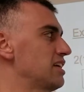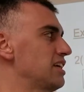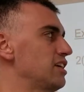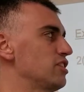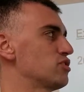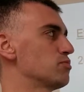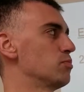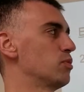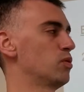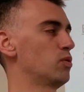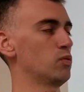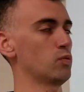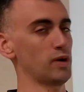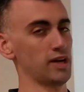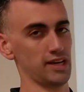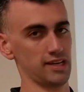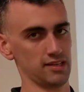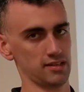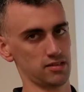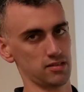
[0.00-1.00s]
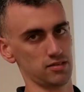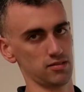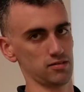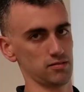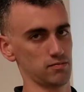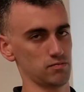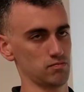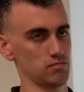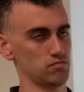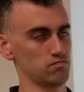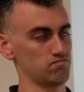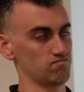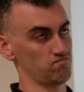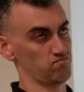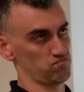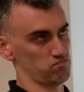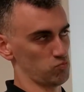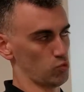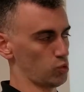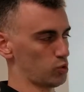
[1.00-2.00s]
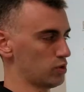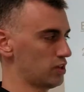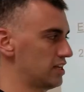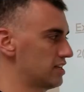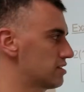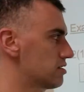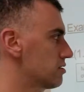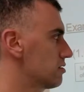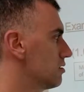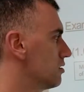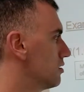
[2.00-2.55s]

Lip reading: each mole weighs, more or less.